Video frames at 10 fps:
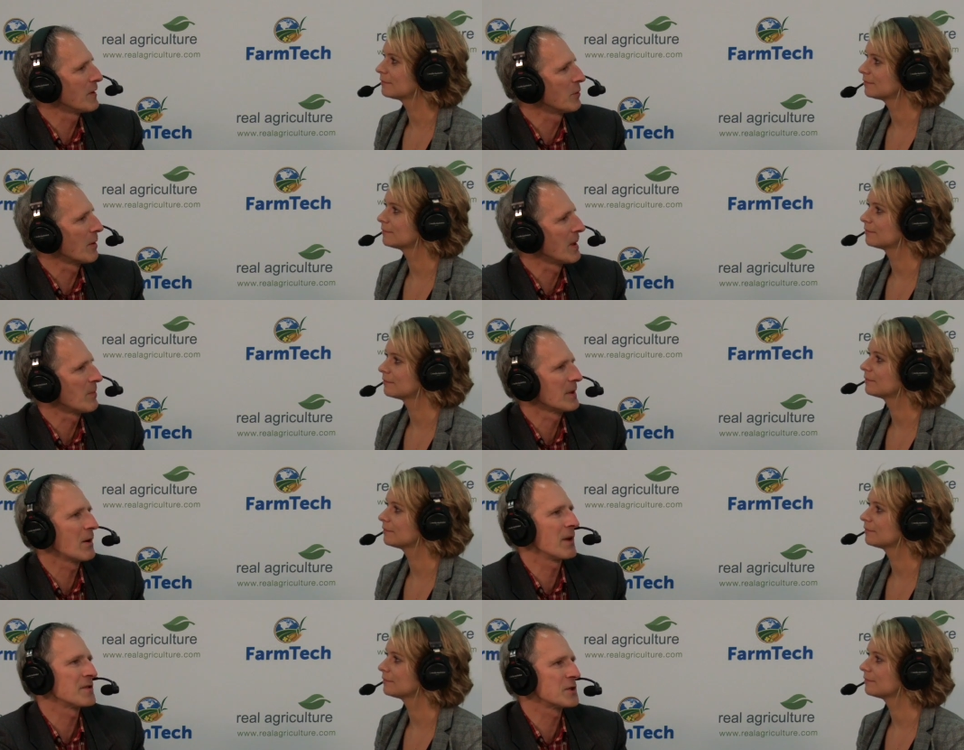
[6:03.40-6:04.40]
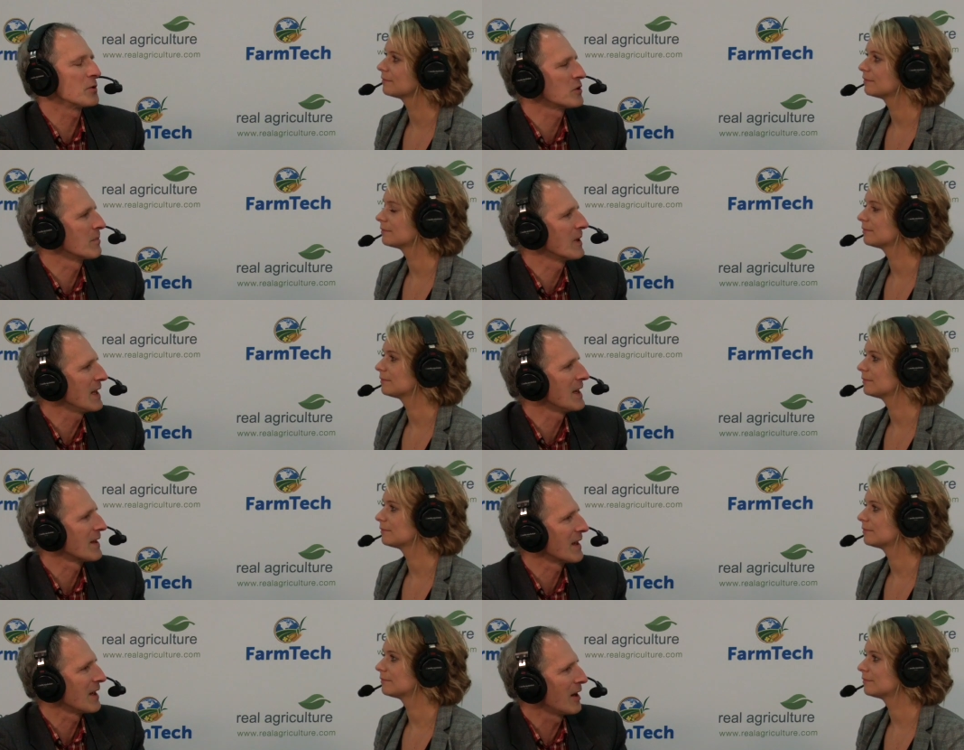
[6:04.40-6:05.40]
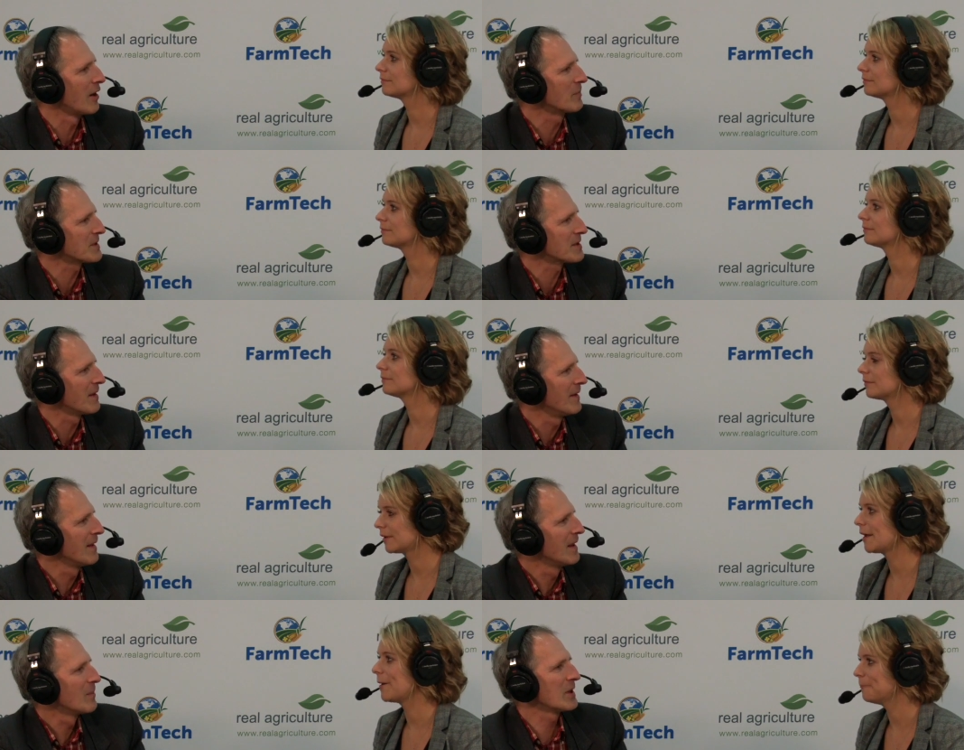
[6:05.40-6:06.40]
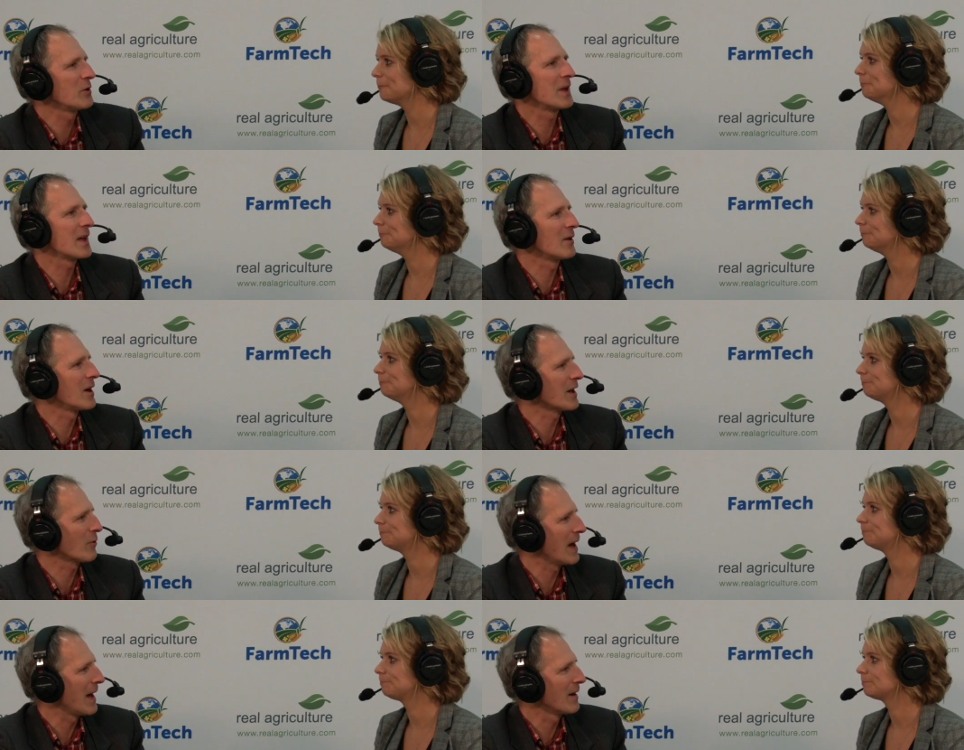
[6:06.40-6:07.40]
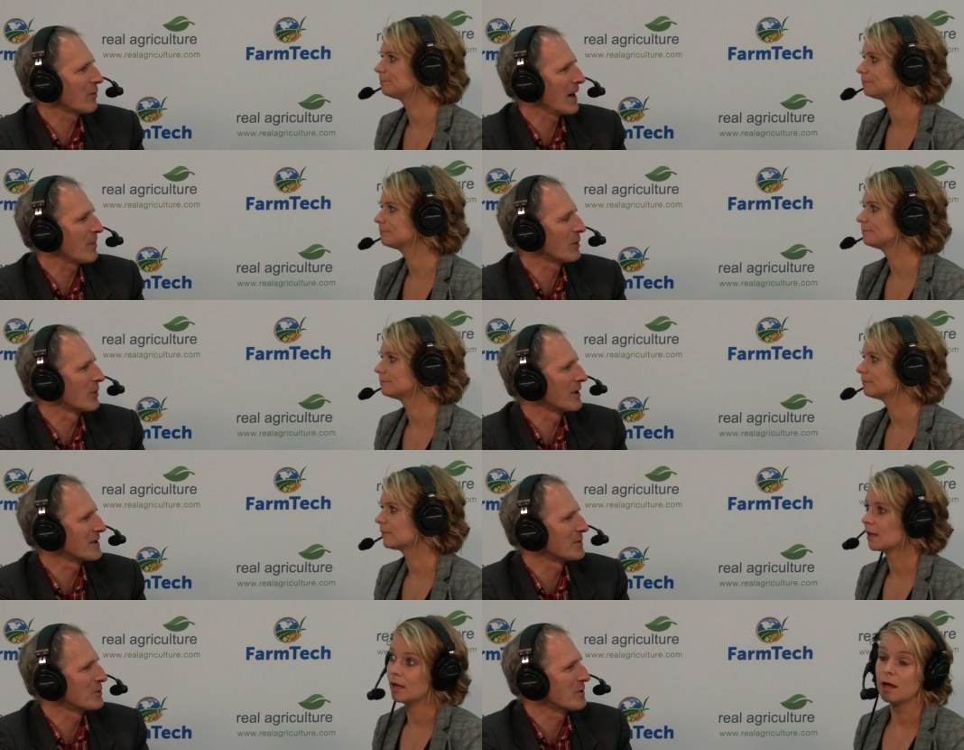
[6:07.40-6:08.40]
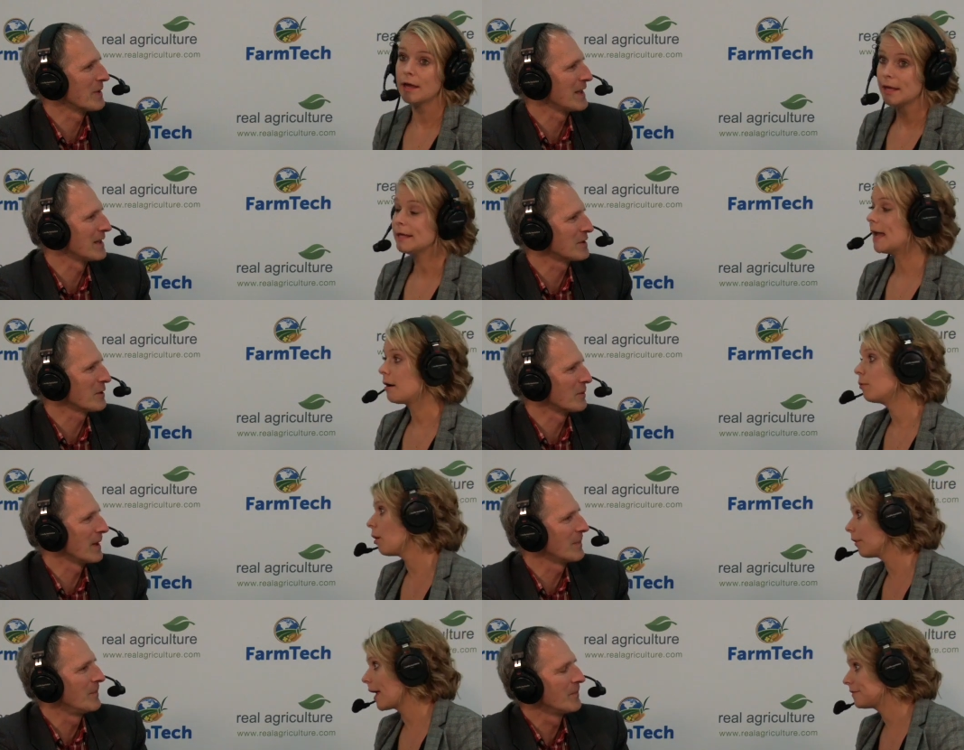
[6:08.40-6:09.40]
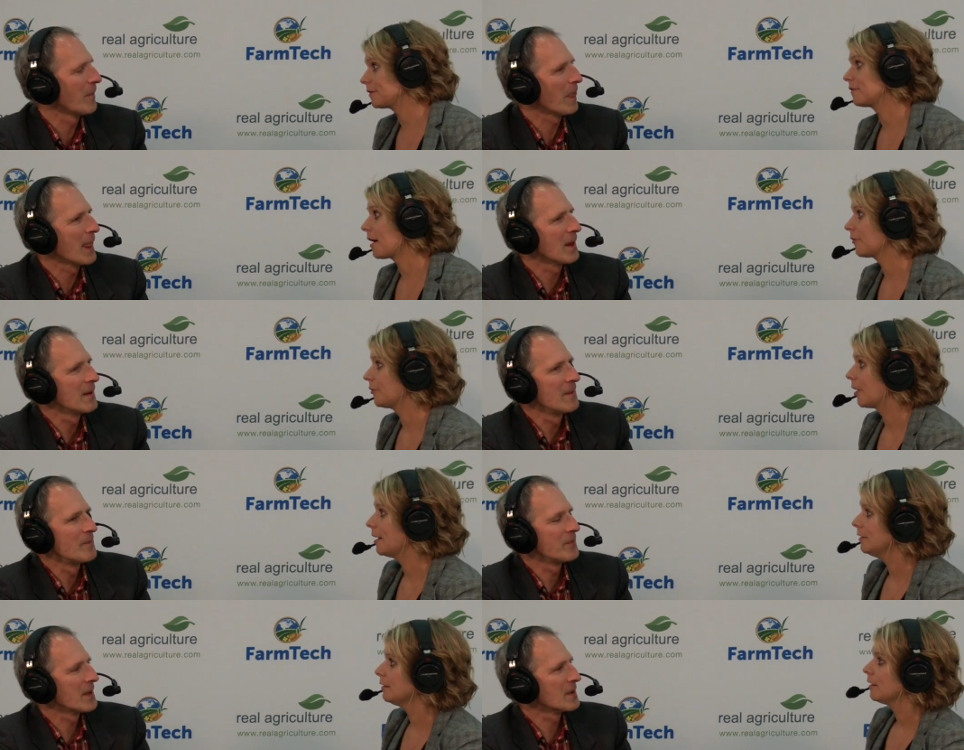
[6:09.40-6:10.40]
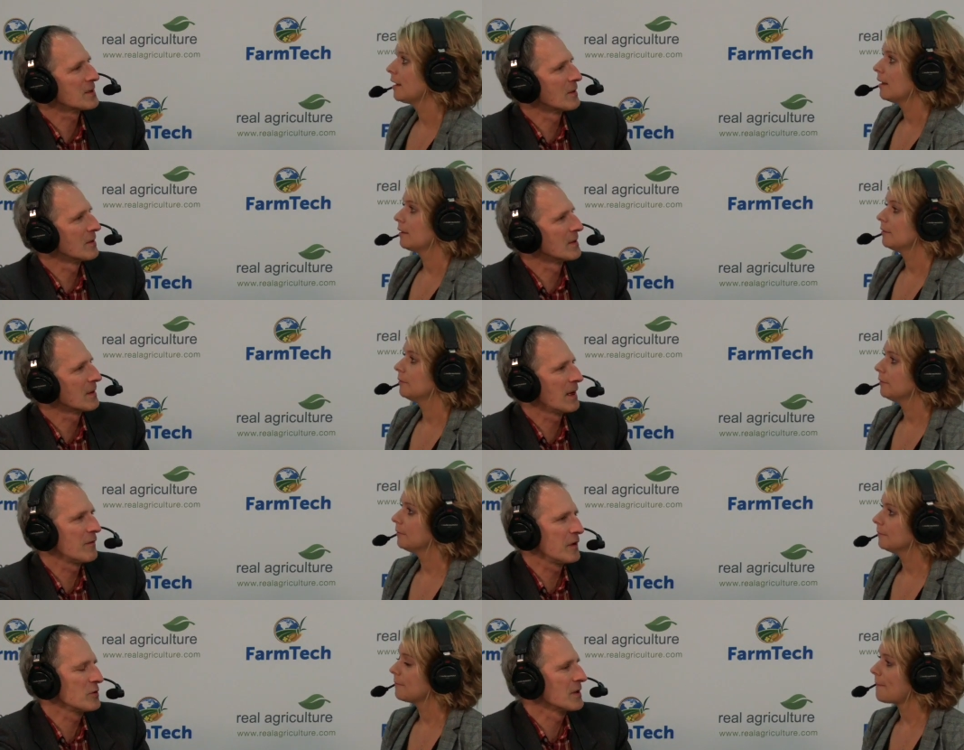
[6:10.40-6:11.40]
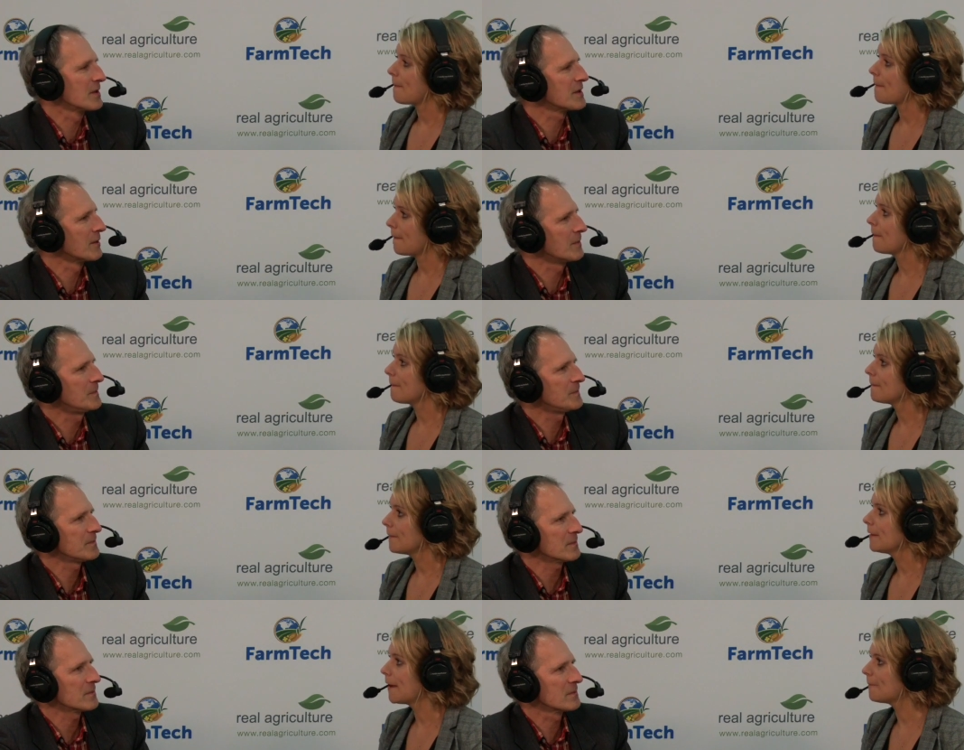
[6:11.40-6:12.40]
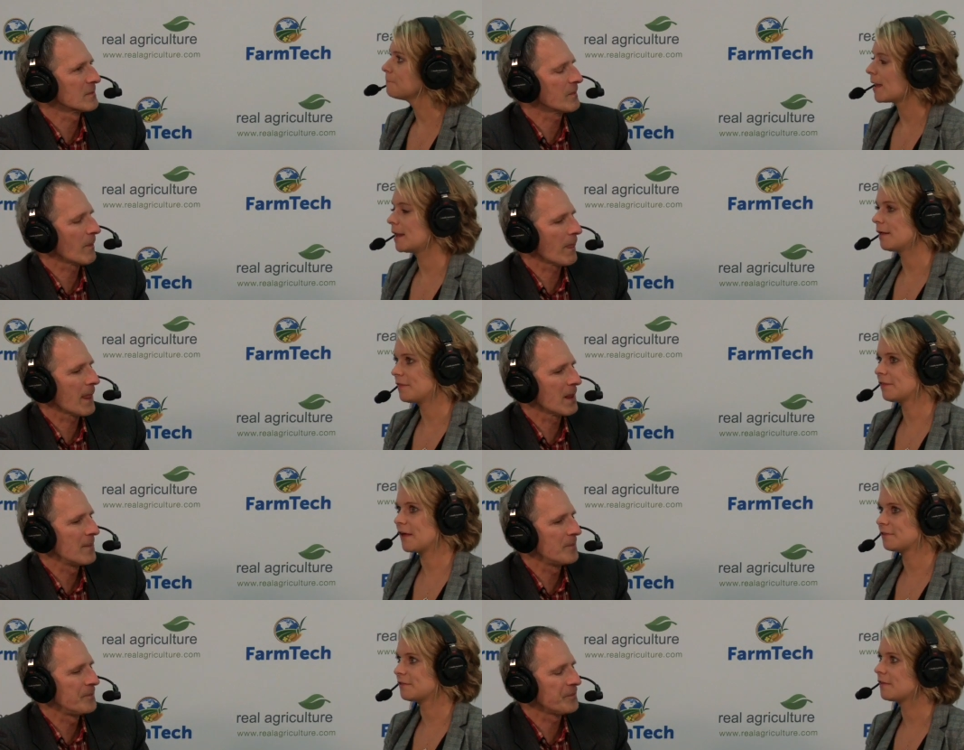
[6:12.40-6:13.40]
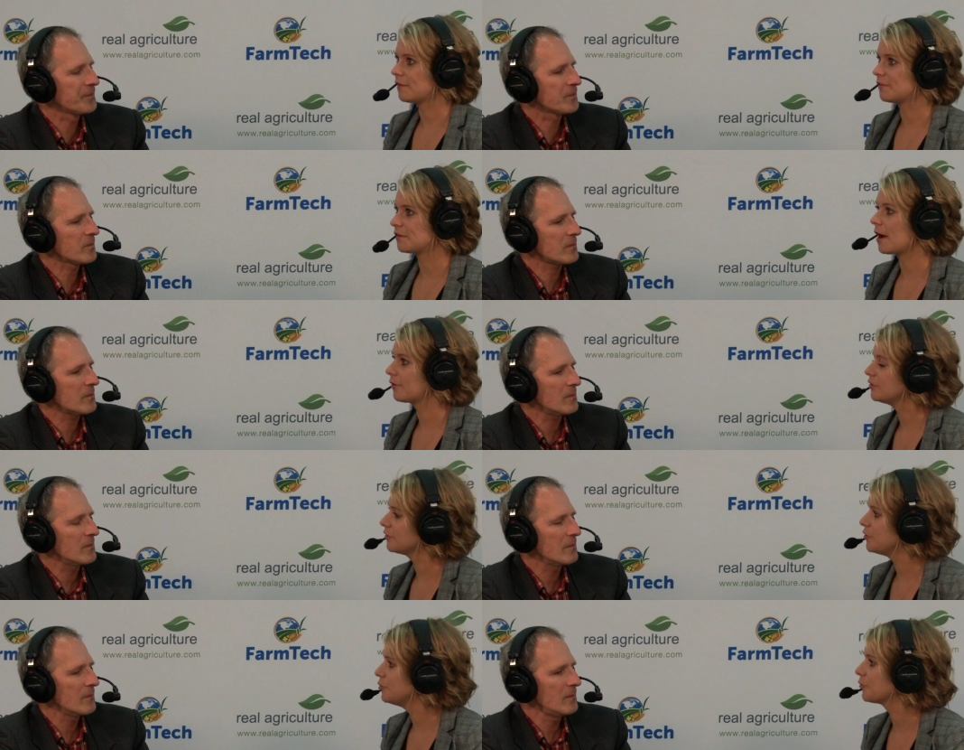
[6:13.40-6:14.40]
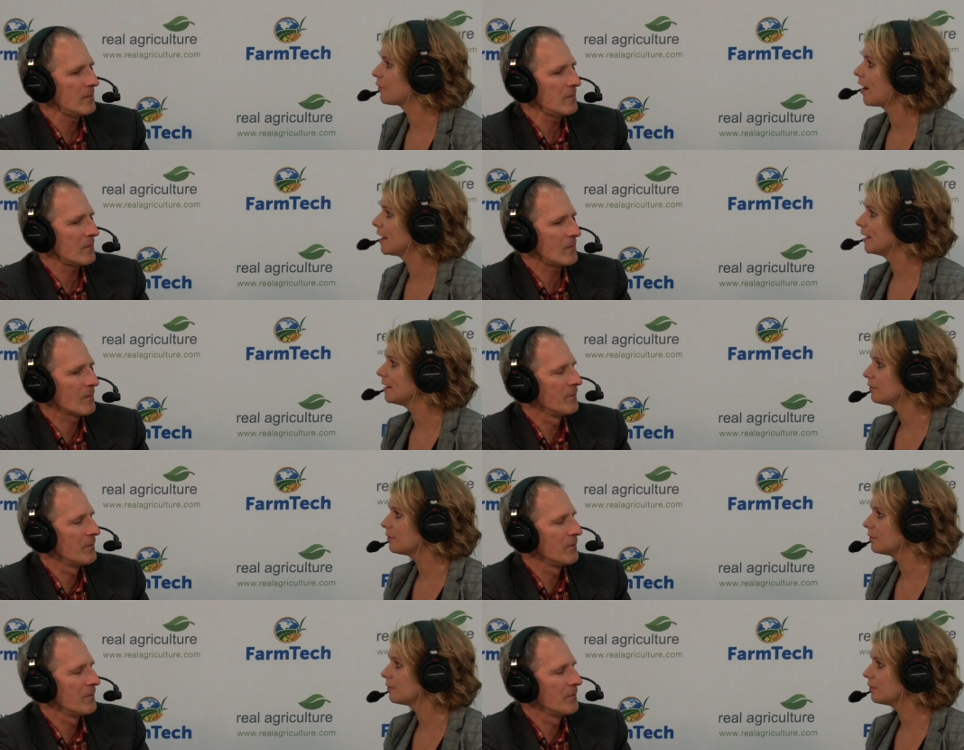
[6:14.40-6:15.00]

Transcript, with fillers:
Speaker 1: fewer people. Now we have social media that helps, yep. but you can get a lot of crap, crap going on social media yeah, too, well, right?
Speaker 2: that's exactly right.
Speaker 1: So, and confusion. So,
Speaker 2: Yep, and I think that's that's exactly just unifying it